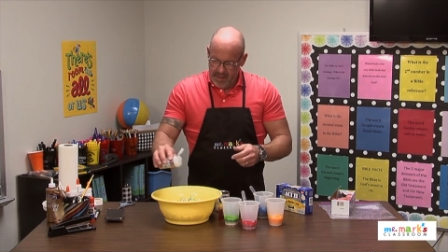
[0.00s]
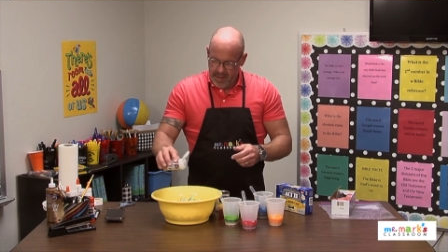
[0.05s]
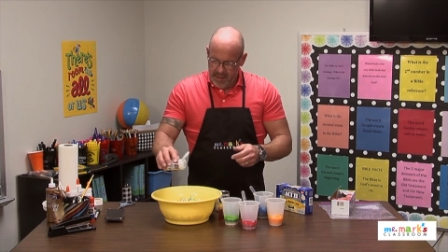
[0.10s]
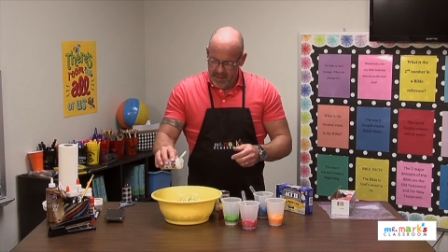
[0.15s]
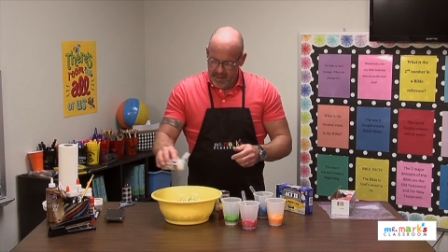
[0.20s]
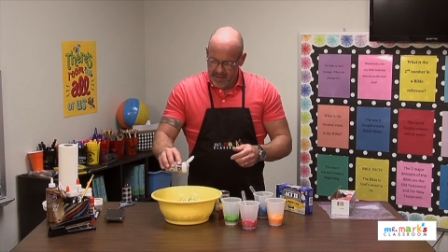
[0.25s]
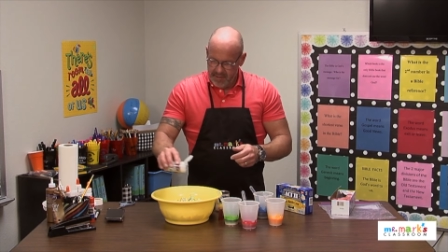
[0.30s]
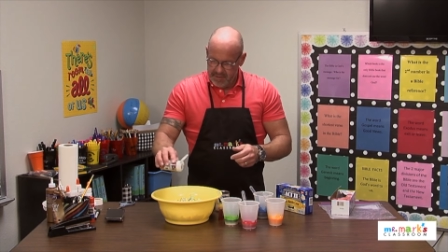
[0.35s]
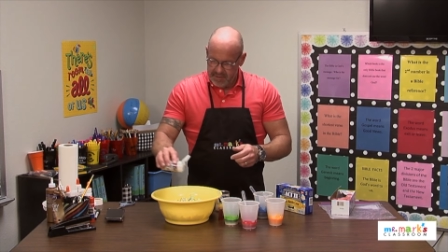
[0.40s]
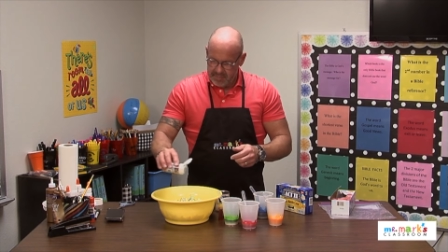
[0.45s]

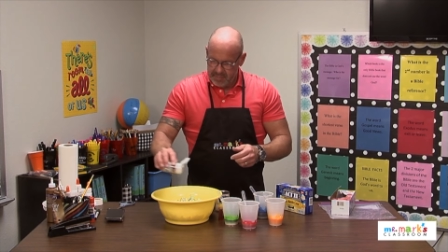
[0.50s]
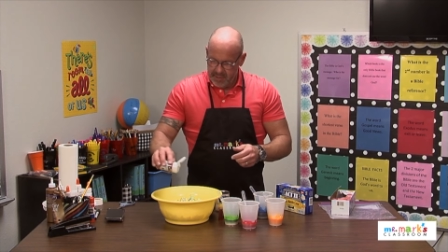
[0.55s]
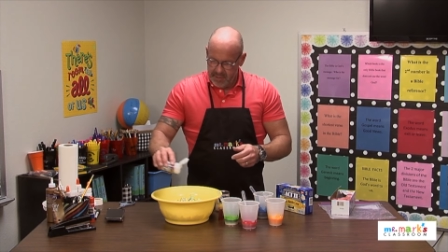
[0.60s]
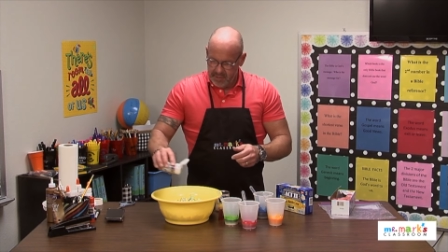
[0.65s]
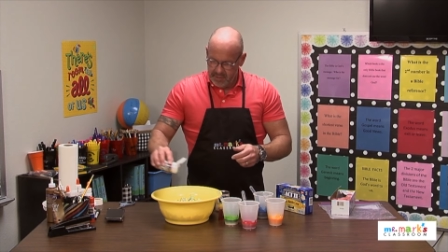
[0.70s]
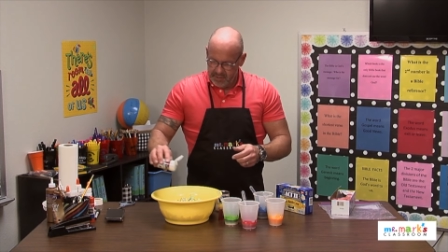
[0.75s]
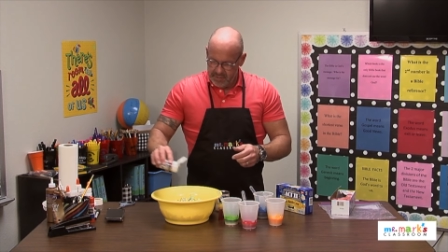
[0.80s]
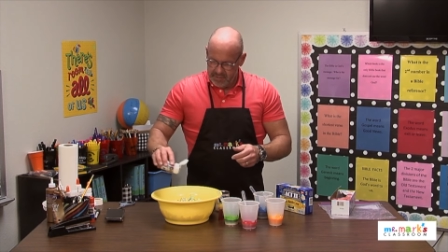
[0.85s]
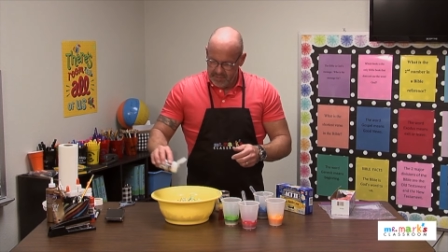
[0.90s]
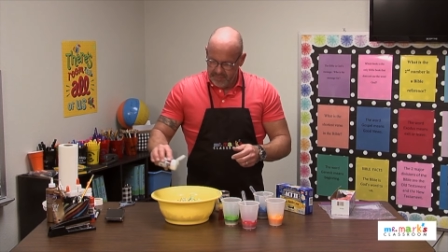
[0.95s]
uh,
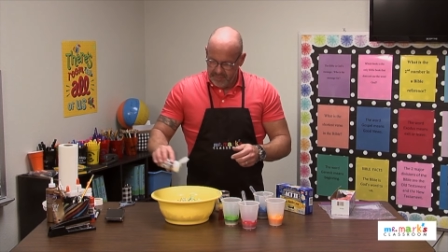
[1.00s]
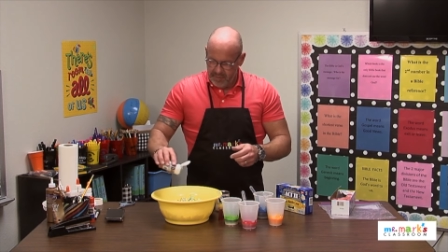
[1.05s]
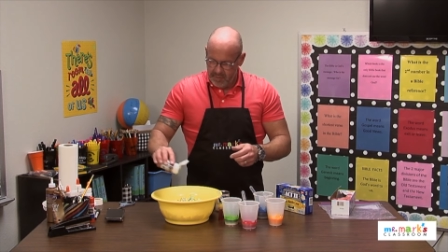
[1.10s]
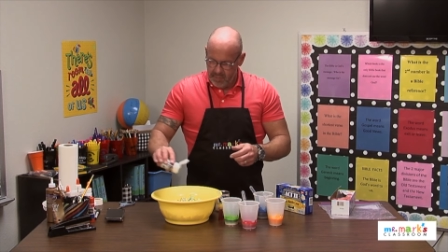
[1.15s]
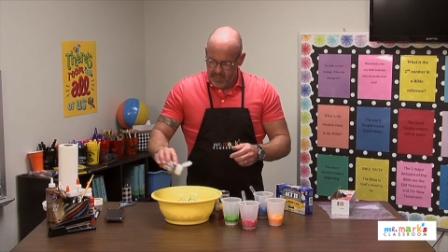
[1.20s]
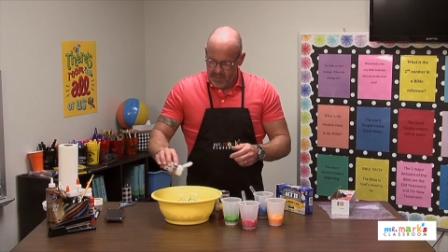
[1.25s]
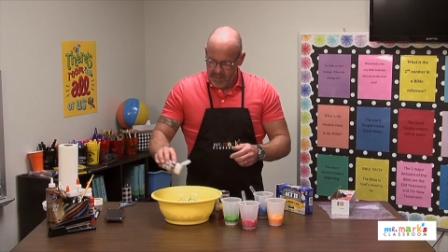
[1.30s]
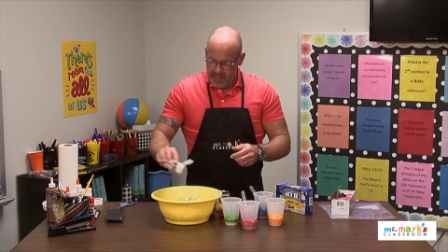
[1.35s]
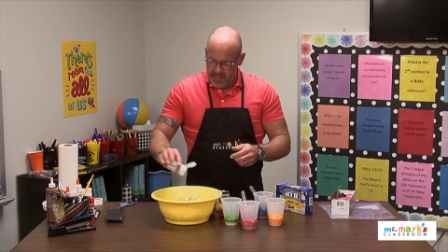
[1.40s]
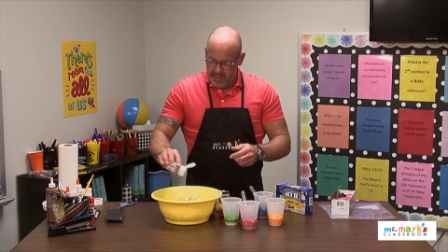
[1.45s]
sprinkles if you
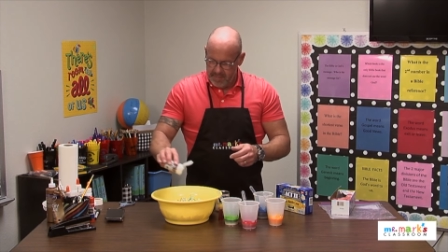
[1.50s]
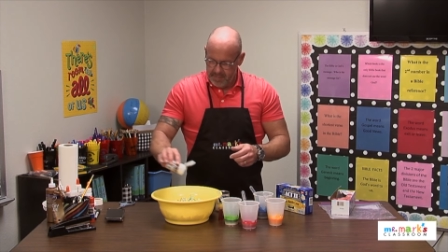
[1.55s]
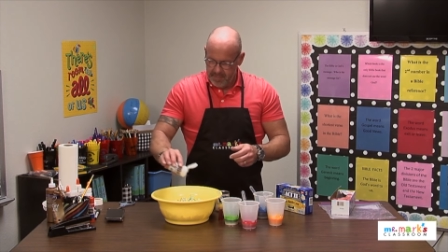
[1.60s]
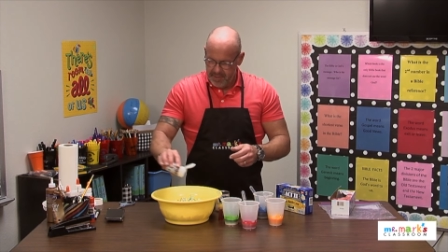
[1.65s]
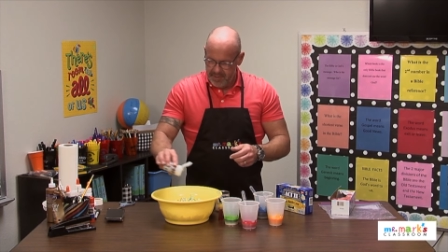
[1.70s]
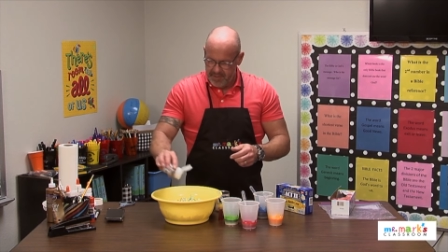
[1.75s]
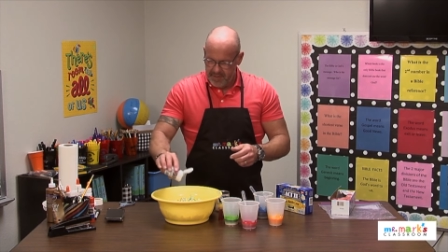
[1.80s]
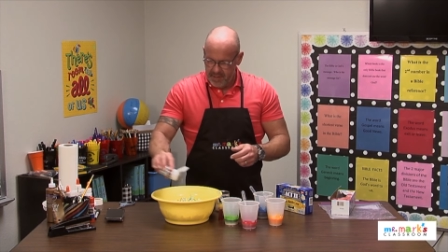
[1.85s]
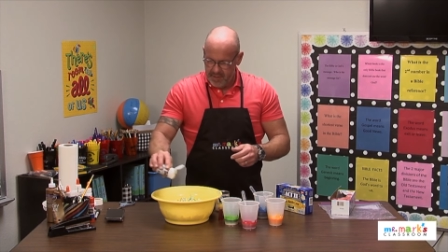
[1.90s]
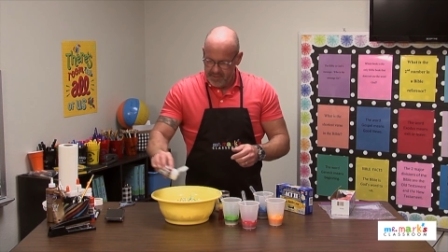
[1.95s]
wanted to
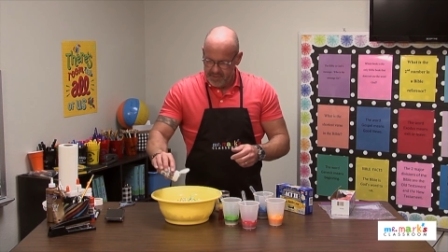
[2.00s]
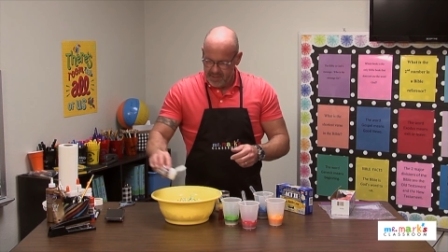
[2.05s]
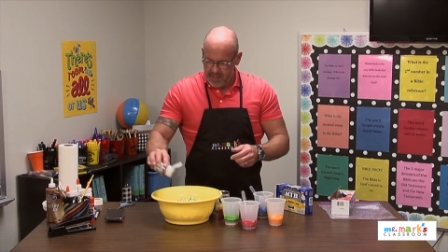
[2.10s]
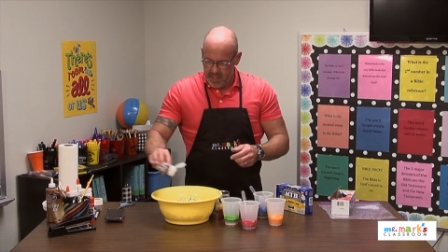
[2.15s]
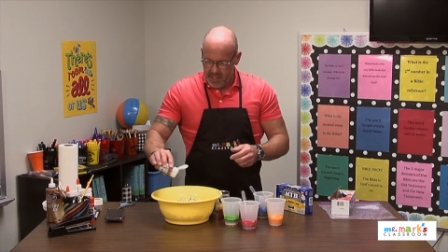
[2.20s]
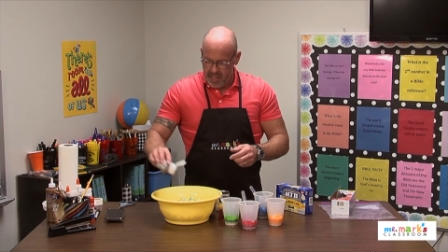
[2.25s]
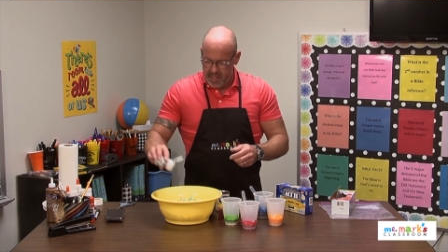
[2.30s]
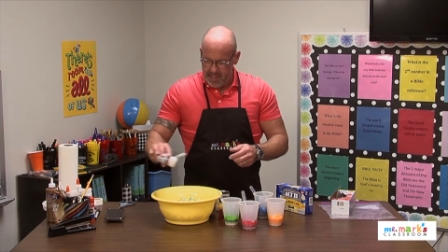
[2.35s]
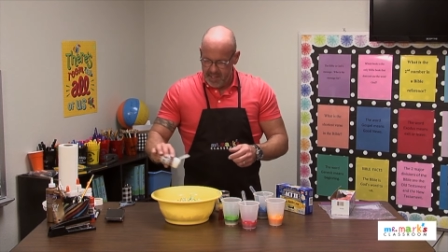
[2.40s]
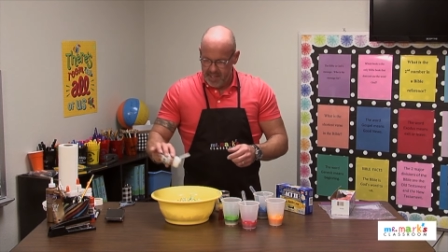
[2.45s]
put those
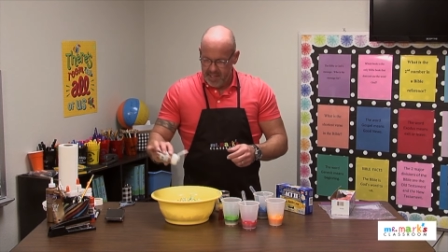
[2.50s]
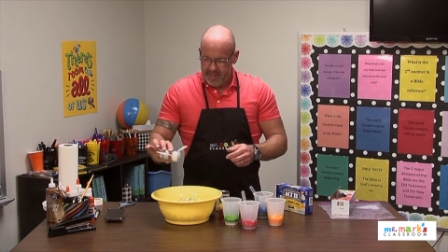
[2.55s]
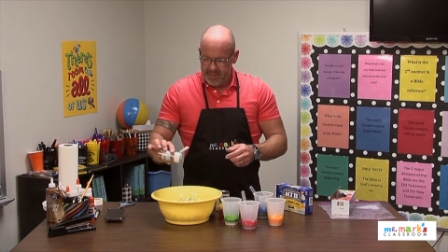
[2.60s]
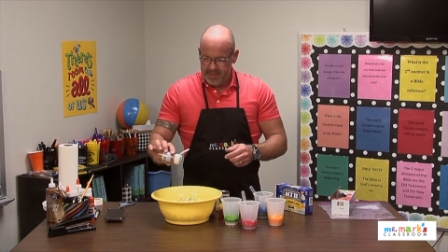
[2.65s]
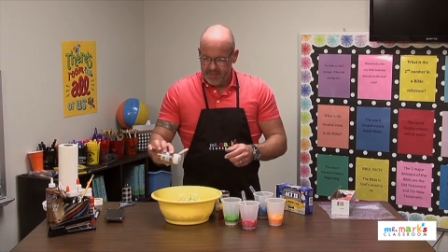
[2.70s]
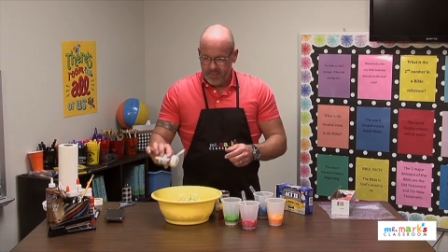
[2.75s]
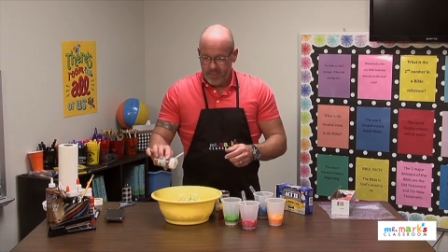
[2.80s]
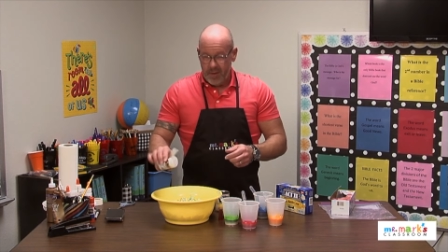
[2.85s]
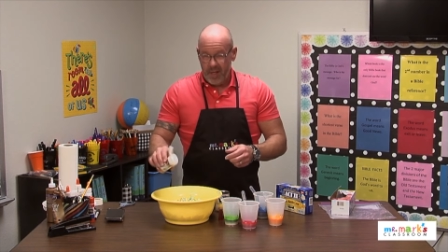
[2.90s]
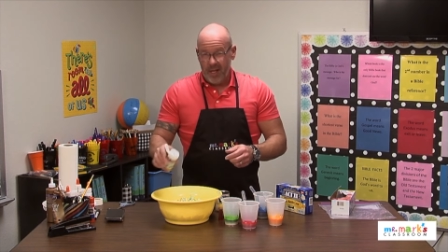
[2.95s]
on
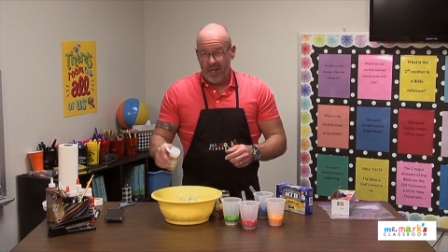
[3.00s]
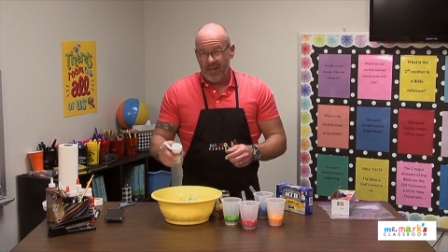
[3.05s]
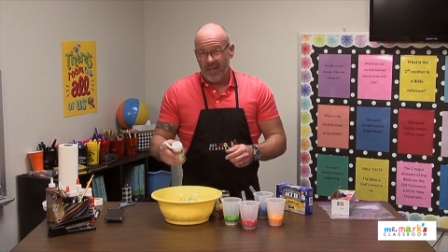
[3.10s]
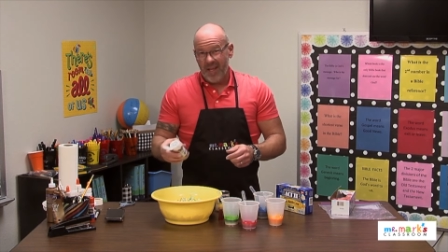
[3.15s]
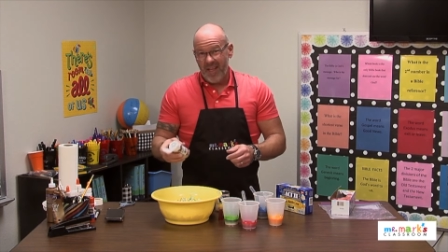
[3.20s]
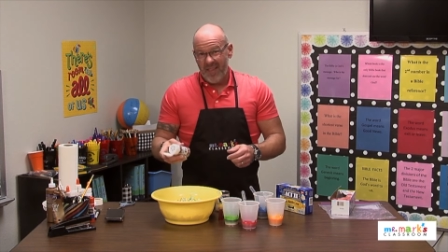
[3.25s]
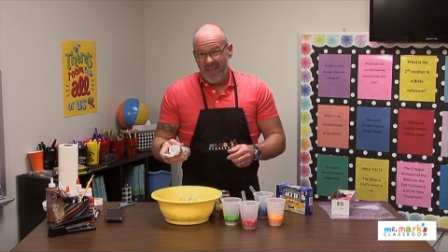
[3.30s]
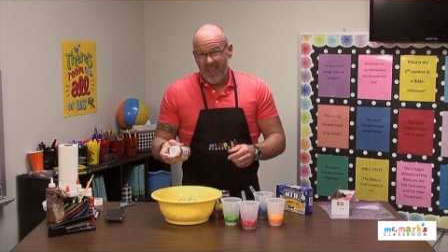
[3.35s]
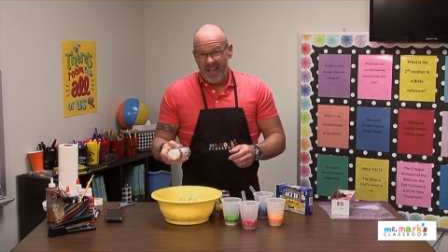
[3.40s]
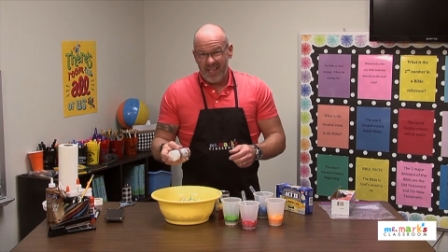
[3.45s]
as well,
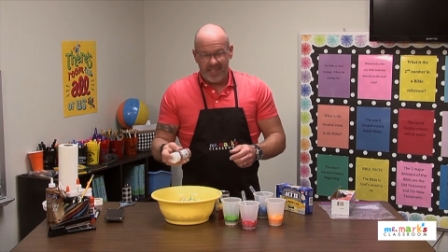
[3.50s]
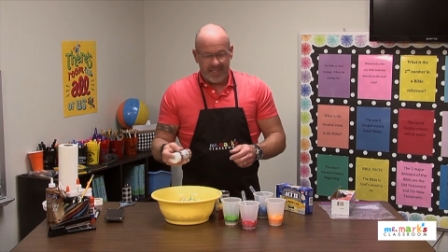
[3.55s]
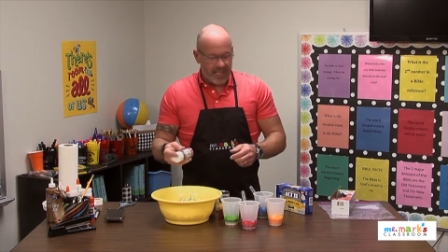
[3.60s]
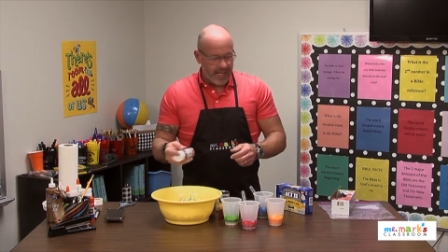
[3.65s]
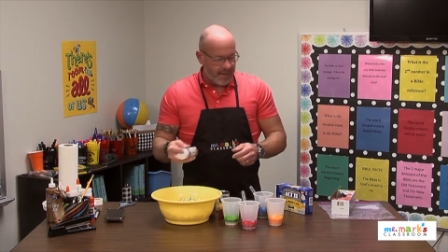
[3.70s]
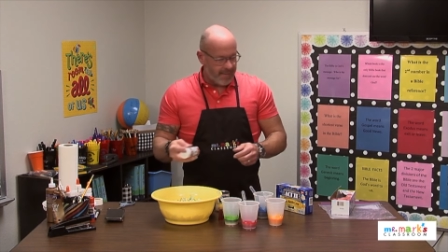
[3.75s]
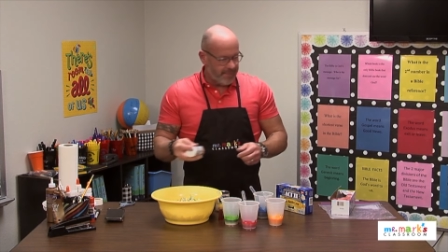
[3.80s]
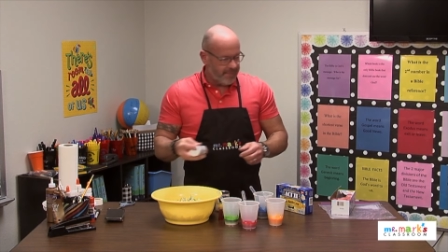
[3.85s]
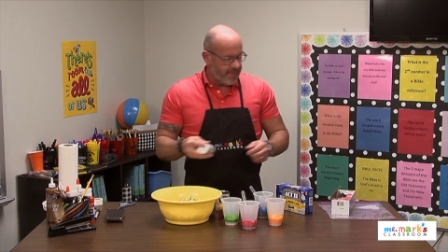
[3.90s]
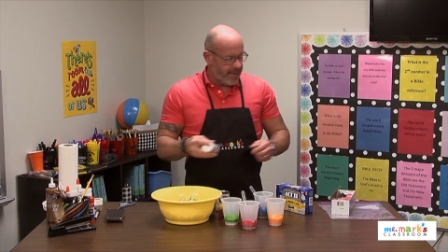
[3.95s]
and that's
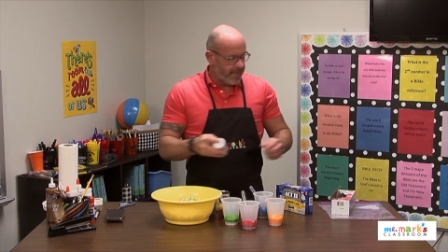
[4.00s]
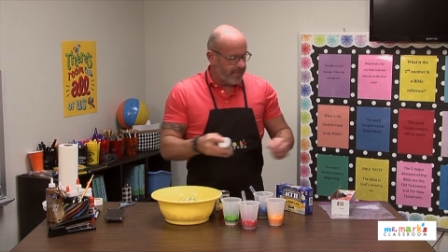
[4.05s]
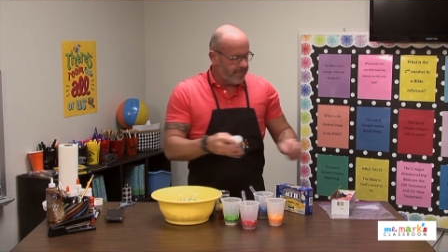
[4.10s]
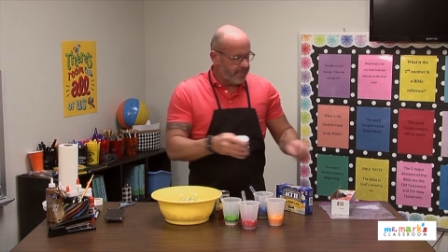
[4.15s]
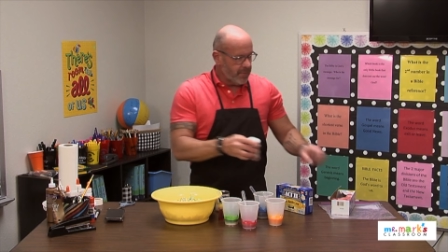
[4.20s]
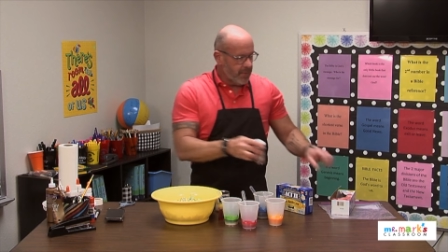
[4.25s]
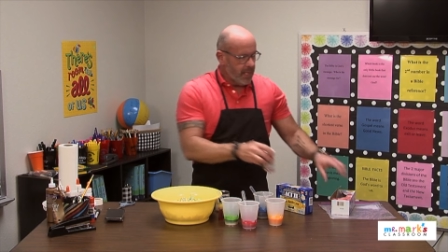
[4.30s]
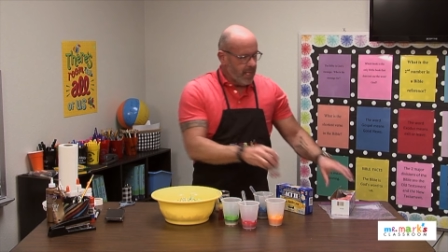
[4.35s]
kind of fun.